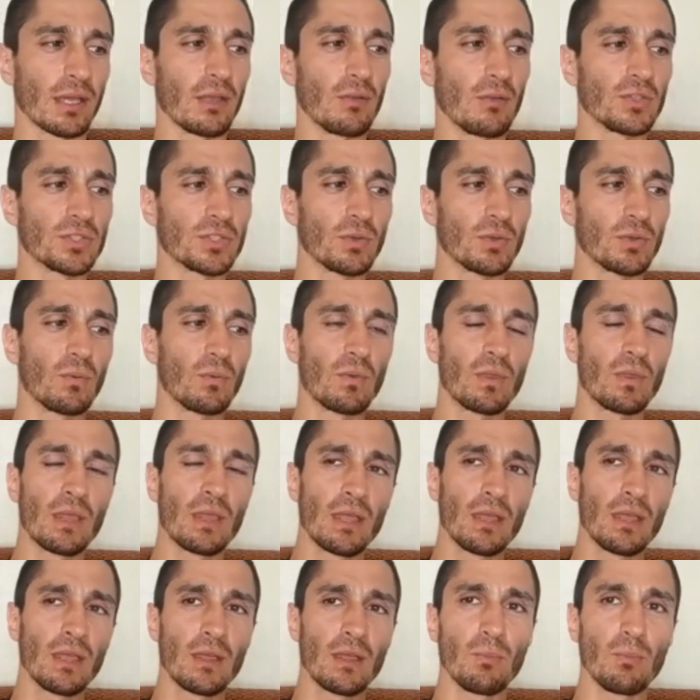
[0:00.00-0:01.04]
So
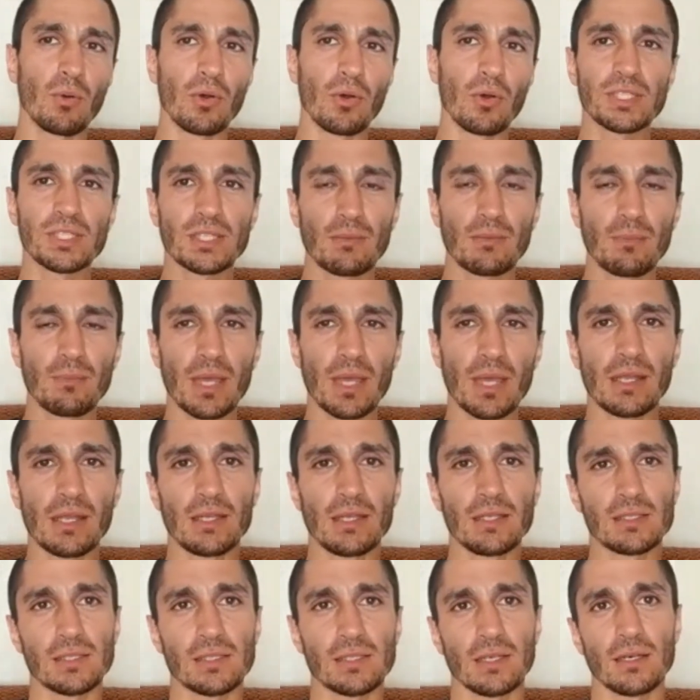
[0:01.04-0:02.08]
Boys to Men
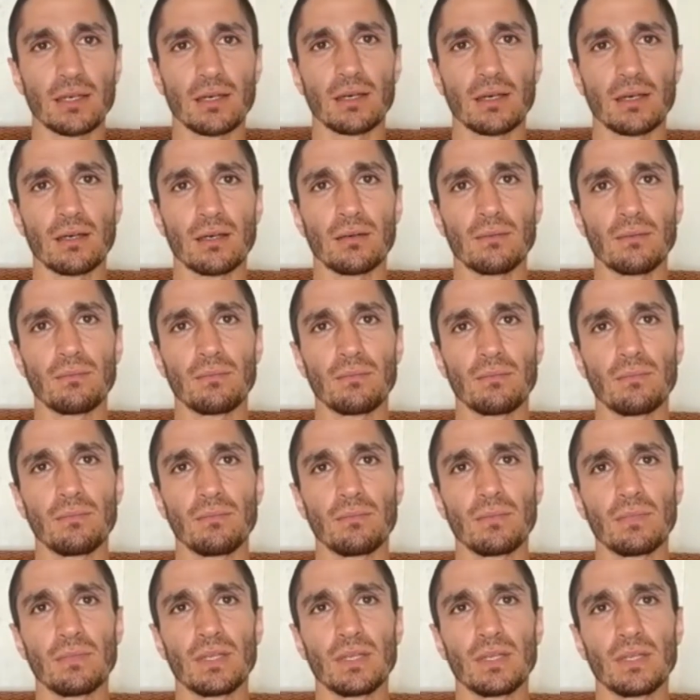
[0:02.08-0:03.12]
is a
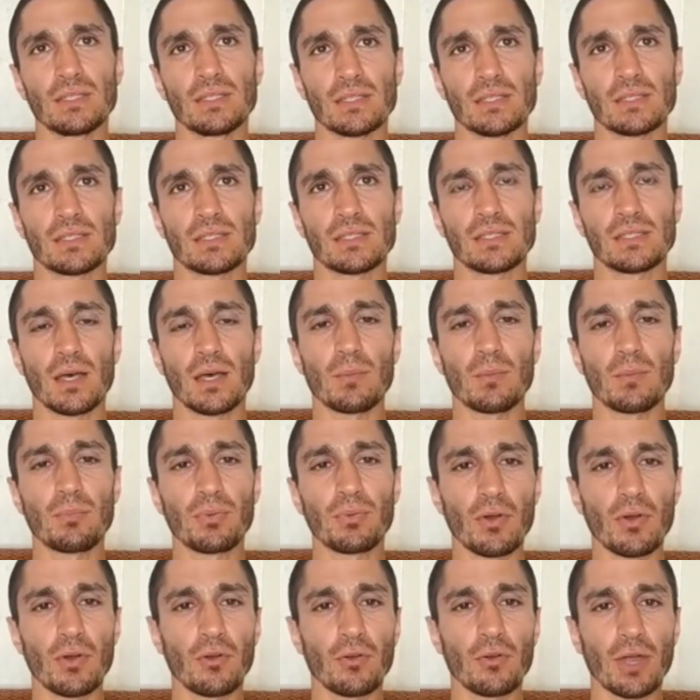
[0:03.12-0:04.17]
sub
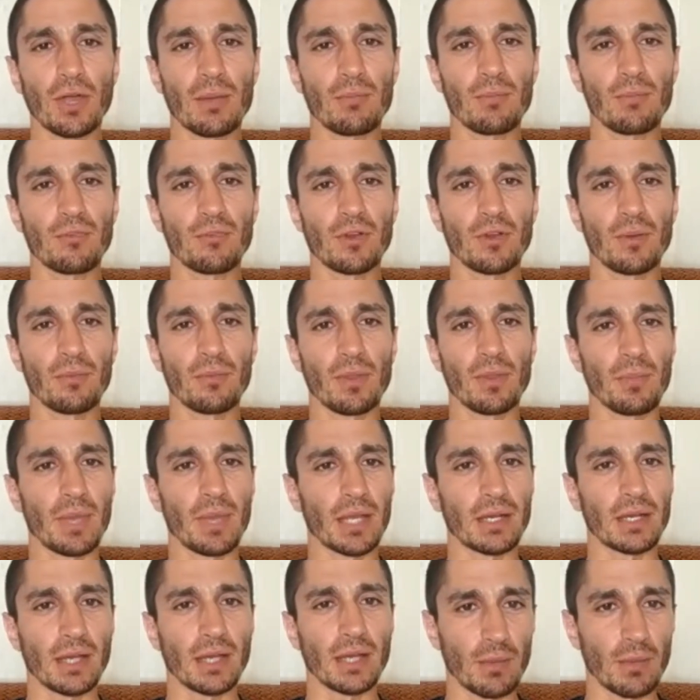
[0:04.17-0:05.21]
program from the
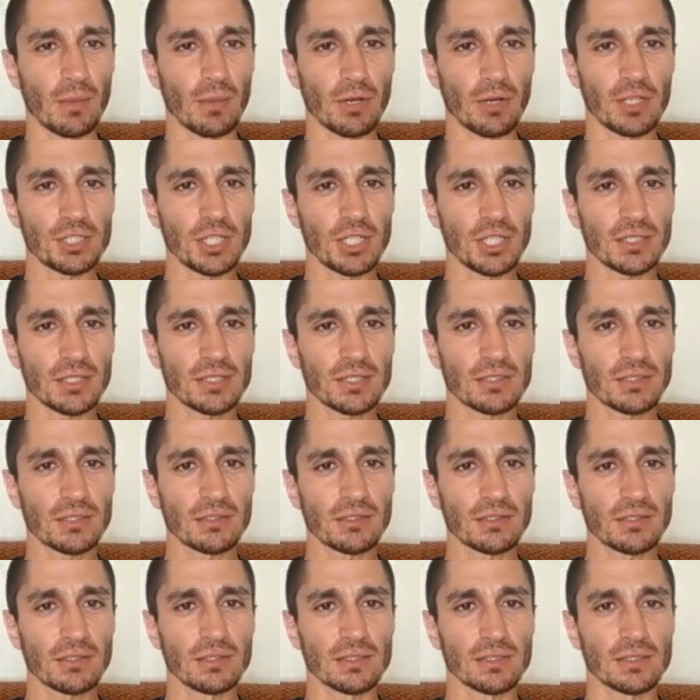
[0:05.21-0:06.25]
Mankind Project.
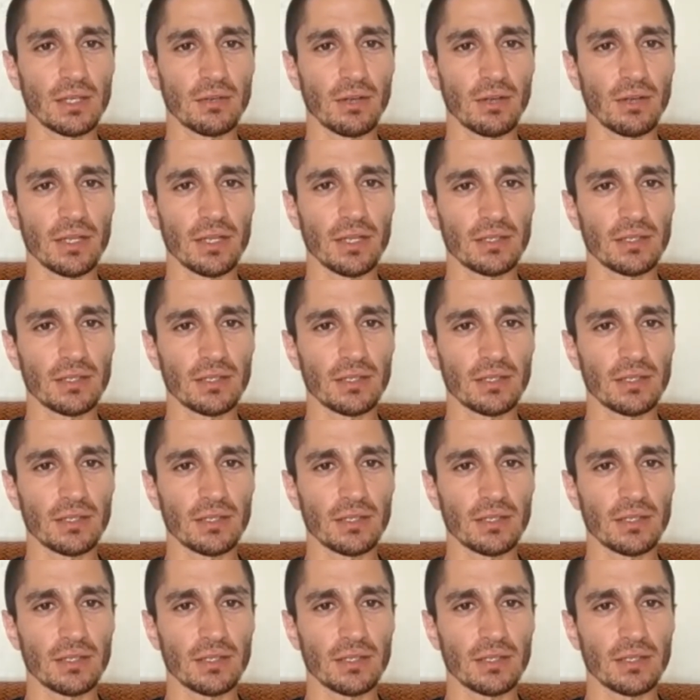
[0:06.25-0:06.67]
Is that right?